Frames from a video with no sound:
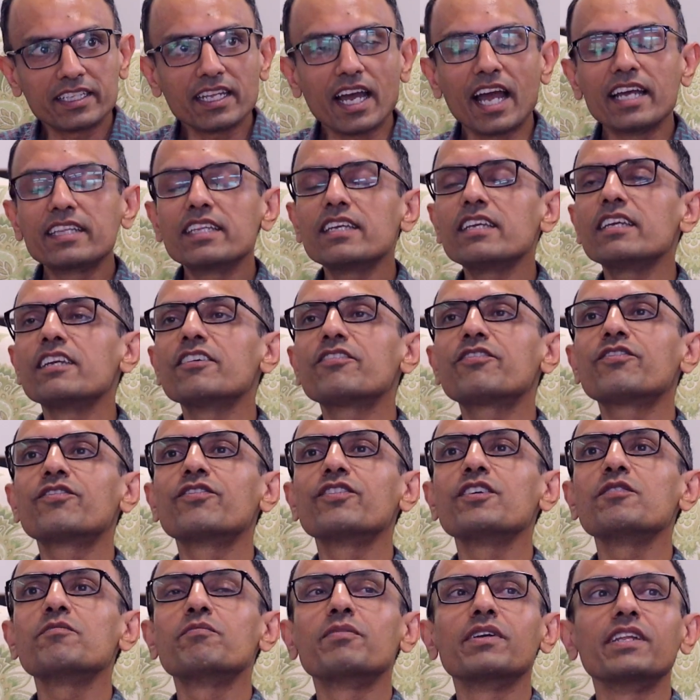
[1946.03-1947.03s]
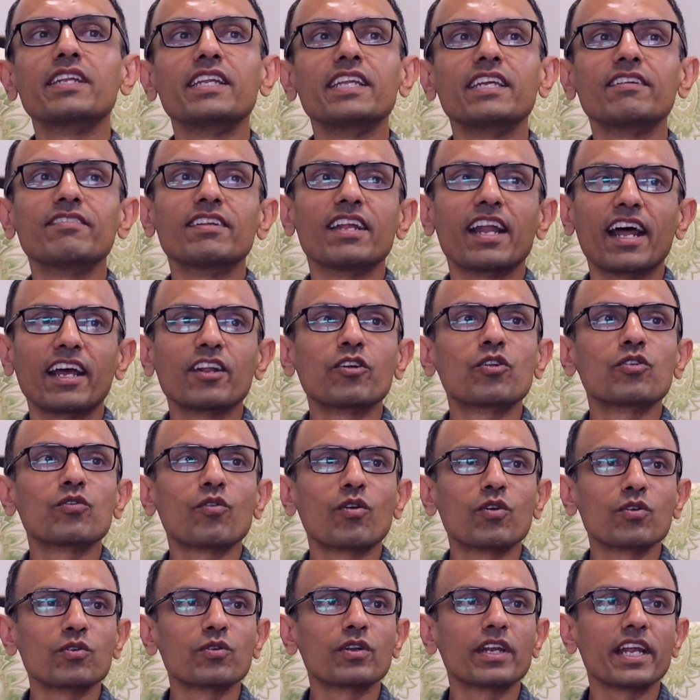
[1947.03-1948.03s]
I think if we believed, and I don't
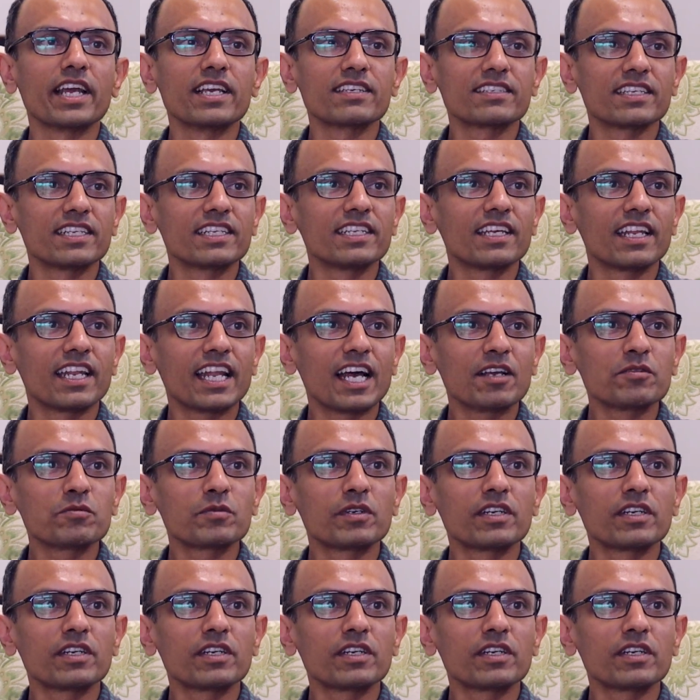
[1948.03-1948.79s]
want to raise any alarms,